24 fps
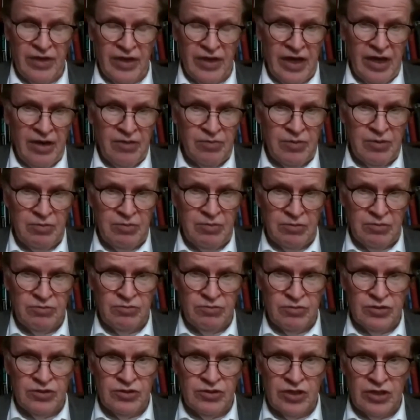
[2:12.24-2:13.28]
how people
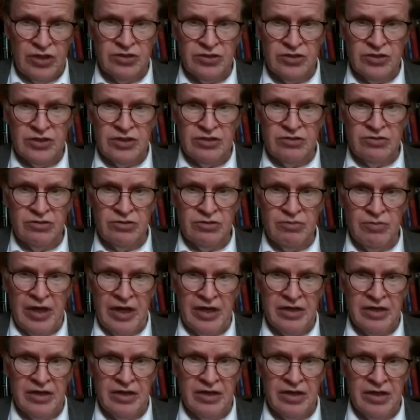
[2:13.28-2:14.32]
would judge a central
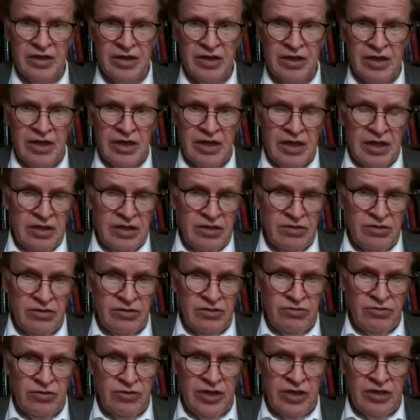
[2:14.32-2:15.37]
bank.
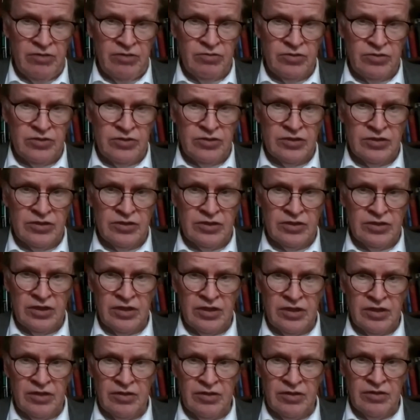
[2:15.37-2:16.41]
The UK was
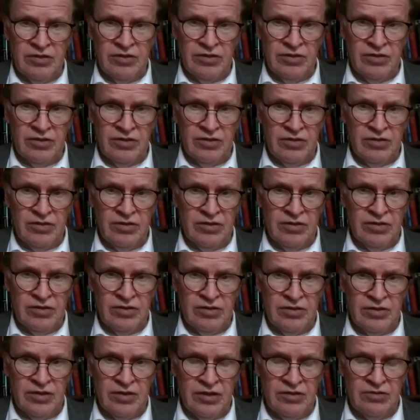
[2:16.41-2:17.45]
the
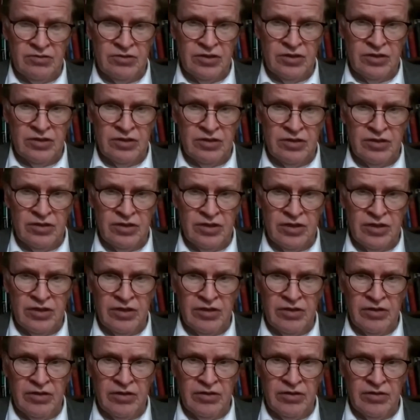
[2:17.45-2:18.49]
country
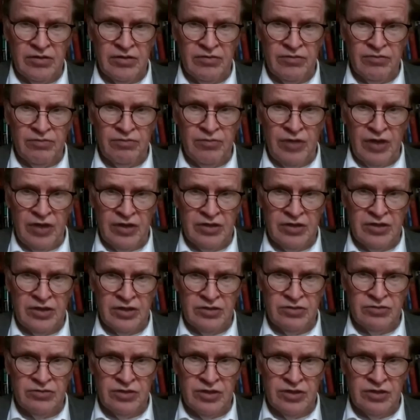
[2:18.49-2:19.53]
among
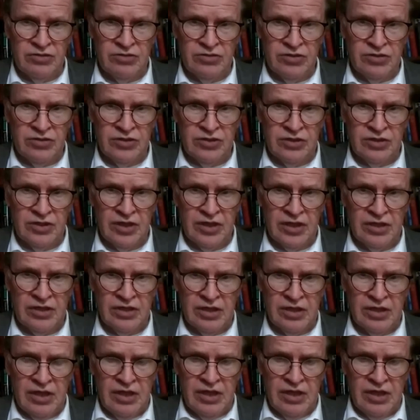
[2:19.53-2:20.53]
industrial countries that had,